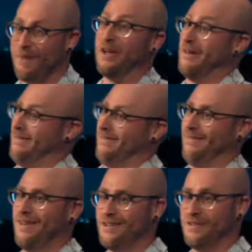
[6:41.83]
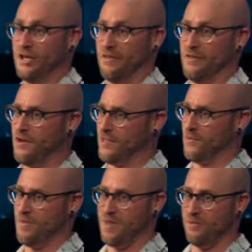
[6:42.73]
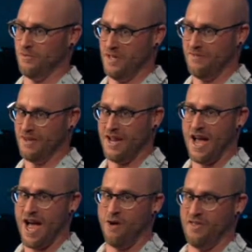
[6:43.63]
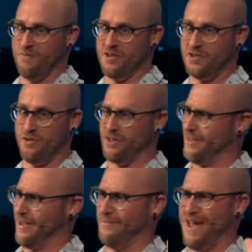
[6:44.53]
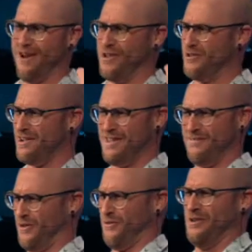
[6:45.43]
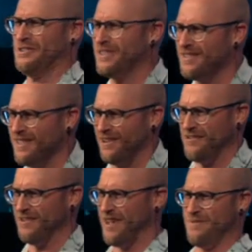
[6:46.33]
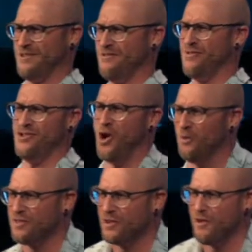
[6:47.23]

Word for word: I mean, you, got so many people leaving now, and they've been totally like, man, are you guys even Christians? Like, are you, I mean, do you even know what's